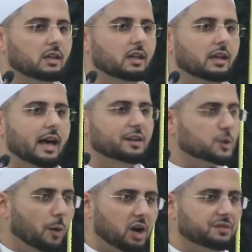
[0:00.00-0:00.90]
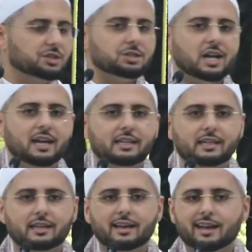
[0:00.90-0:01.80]
And it's part of
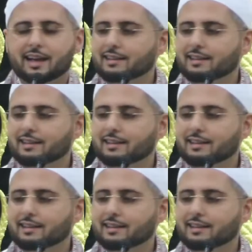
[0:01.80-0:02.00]
society. And